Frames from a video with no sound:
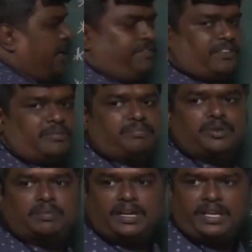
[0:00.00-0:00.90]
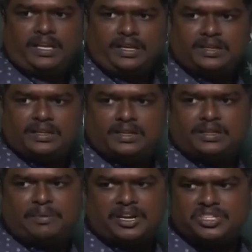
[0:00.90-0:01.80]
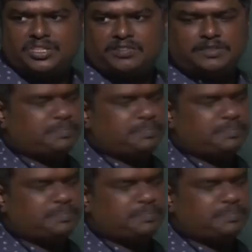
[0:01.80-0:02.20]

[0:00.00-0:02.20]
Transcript: right from puberty, the production